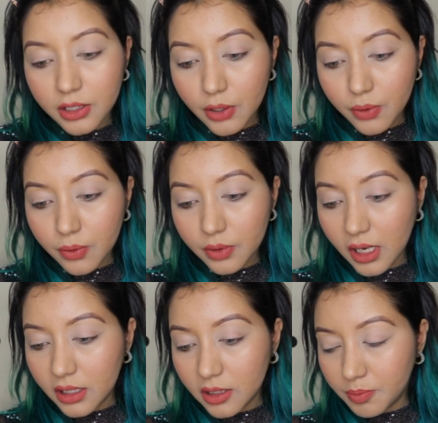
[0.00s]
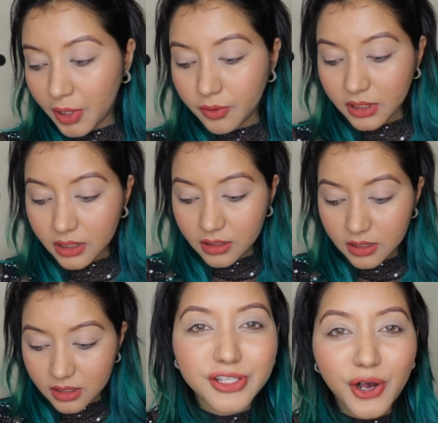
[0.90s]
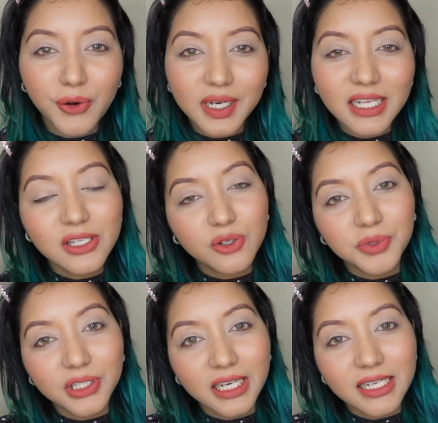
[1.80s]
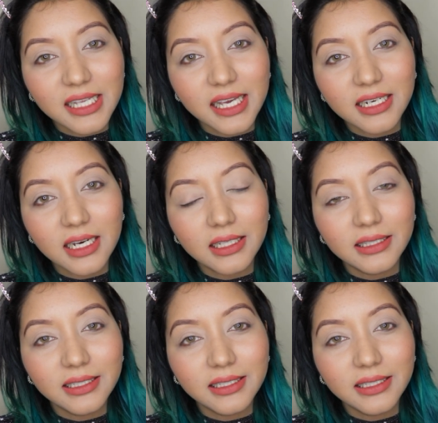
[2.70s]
No Color Powder. So let's zoom you guys in a